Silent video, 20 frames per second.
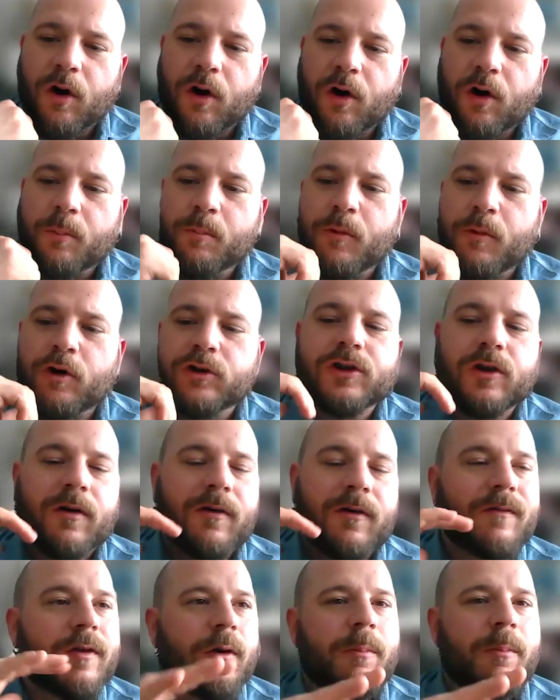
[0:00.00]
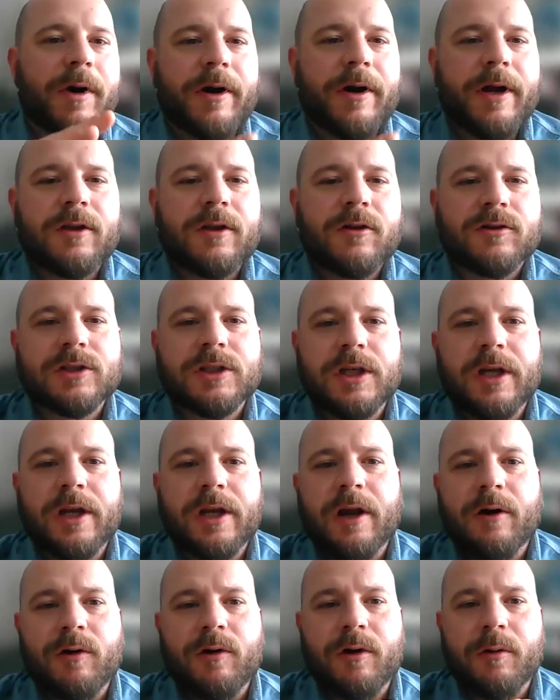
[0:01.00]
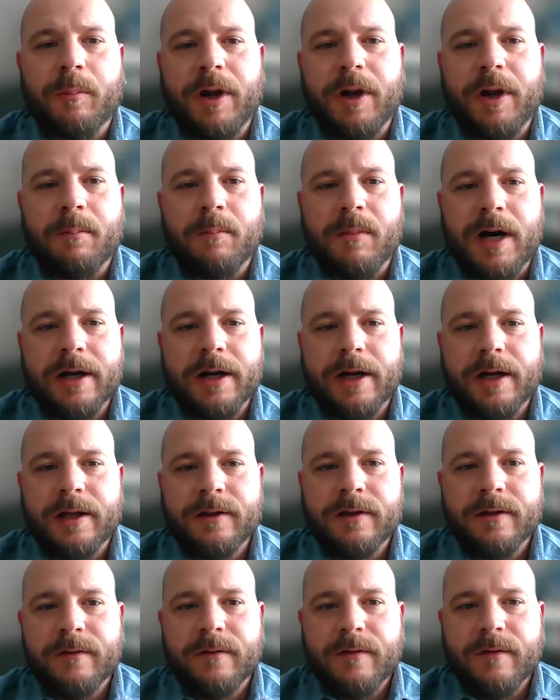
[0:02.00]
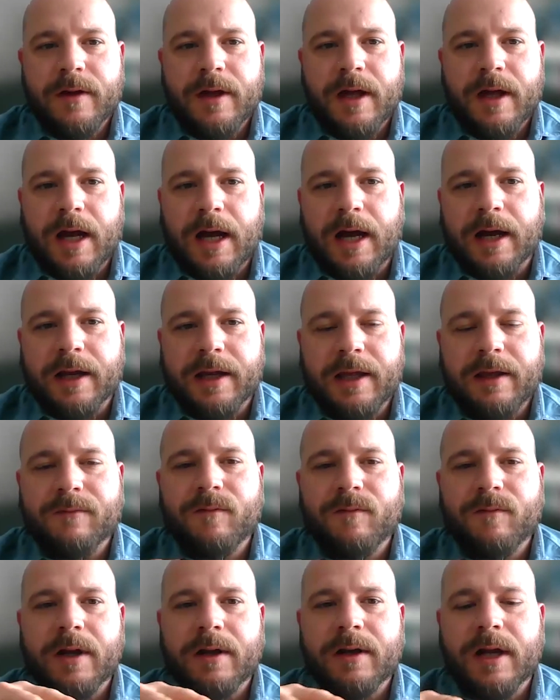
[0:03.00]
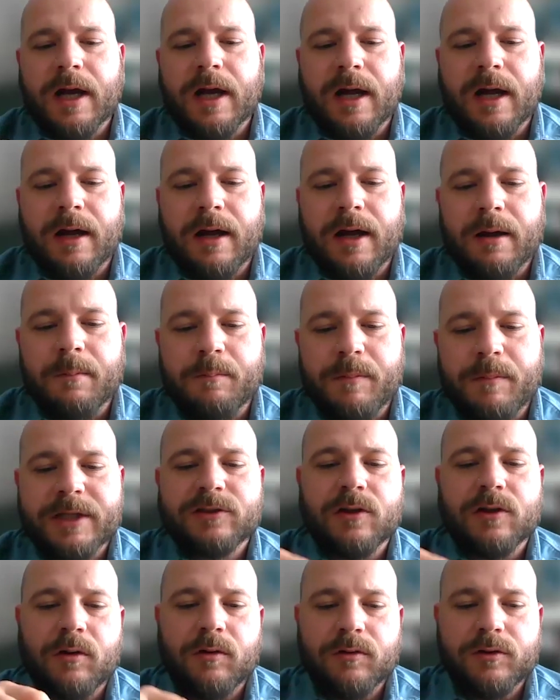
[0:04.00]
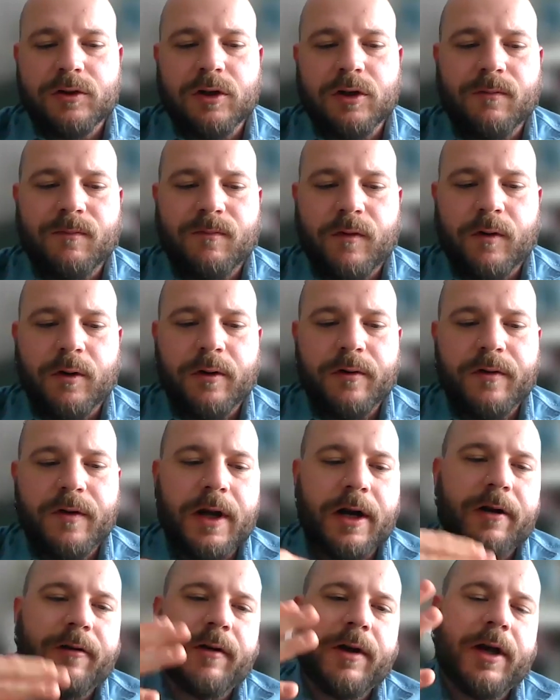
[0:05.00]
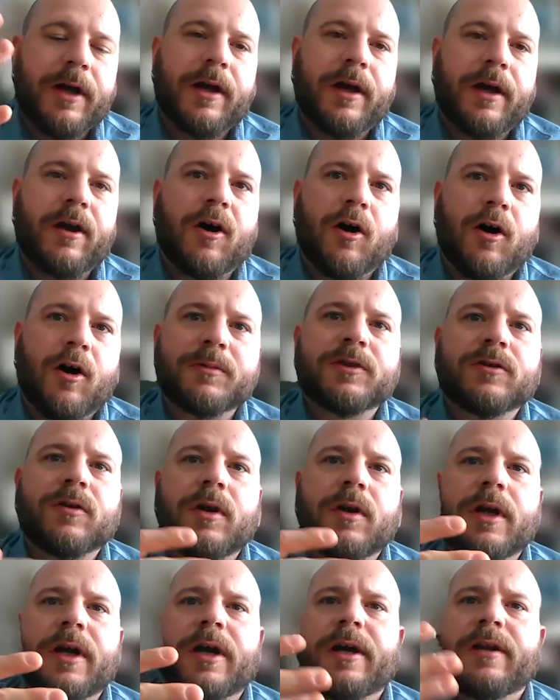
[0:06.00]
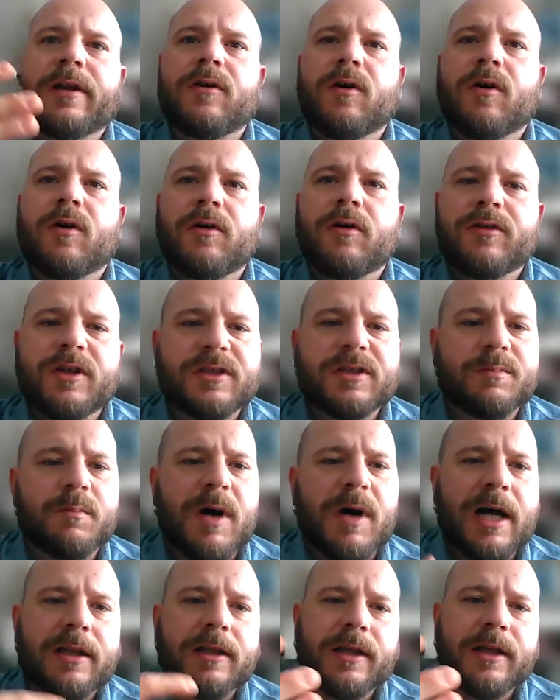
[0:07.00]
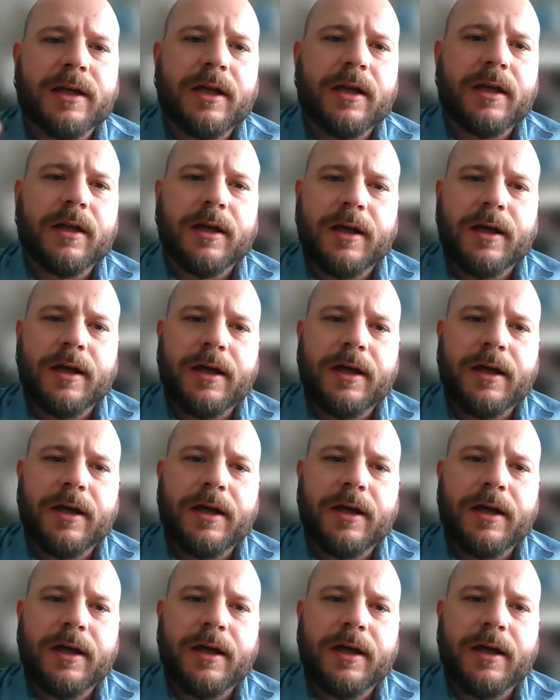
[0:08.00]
most of the operators in the European market and give them a best solution for their obsolete or dismantle